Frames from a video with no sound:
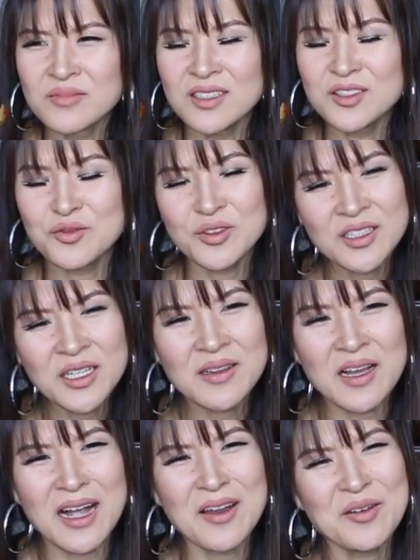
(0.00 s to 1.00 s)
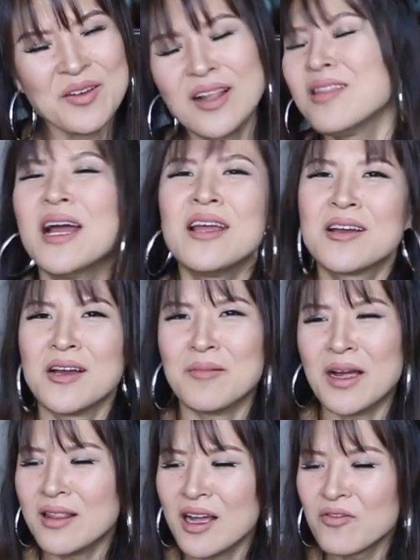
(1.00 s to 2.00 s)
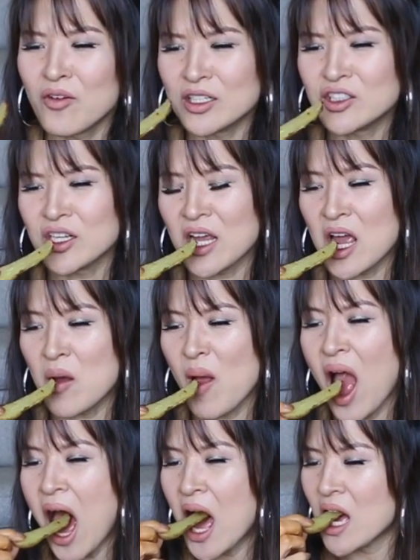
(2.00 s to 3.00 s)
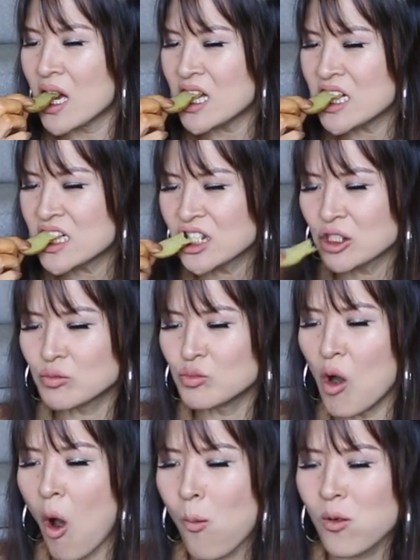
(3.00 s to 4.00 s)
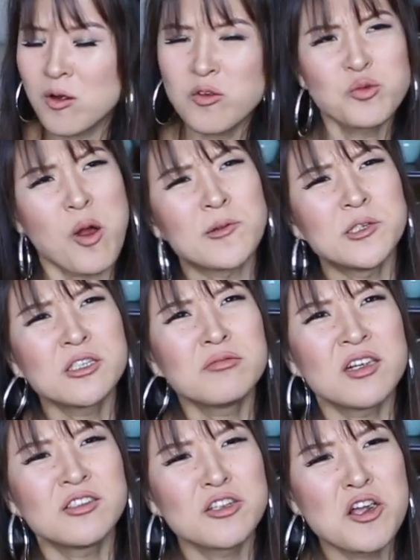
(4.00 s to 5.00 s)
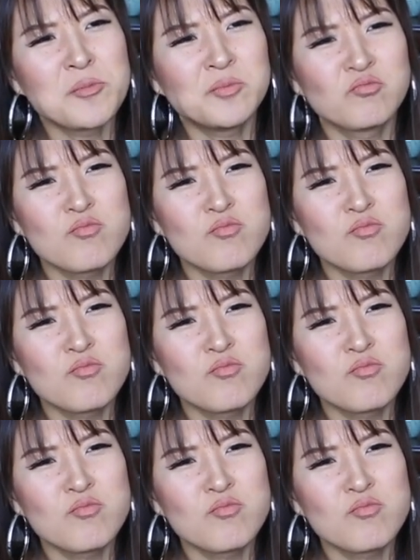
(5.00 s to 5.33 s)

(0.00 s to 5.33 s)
it's really like, I don't know, I like him. I love watching him. And when I was watching him, I said,